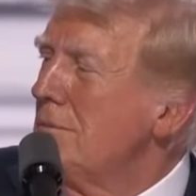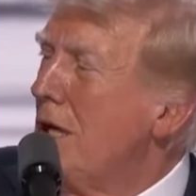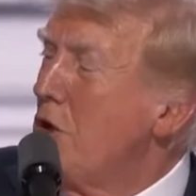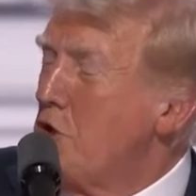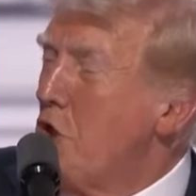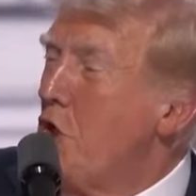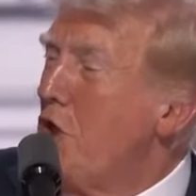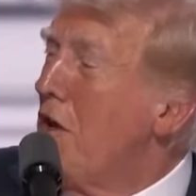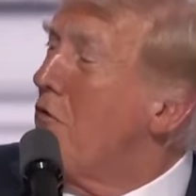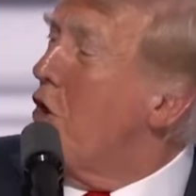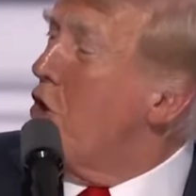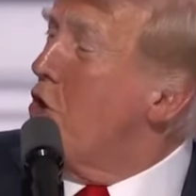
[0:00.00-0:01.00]
I'll see you
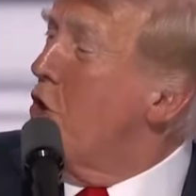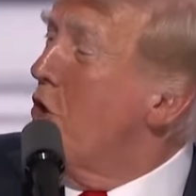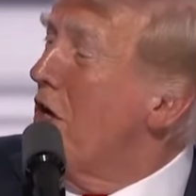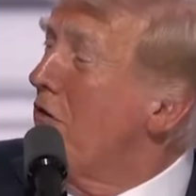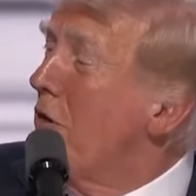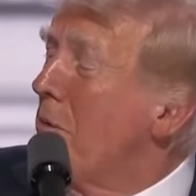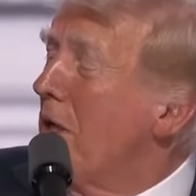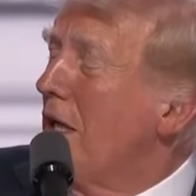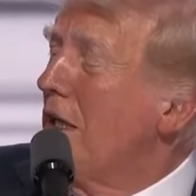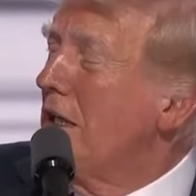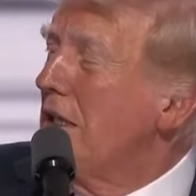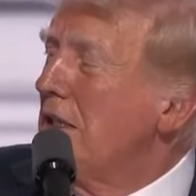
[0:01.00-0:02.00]
there very soon, everybody.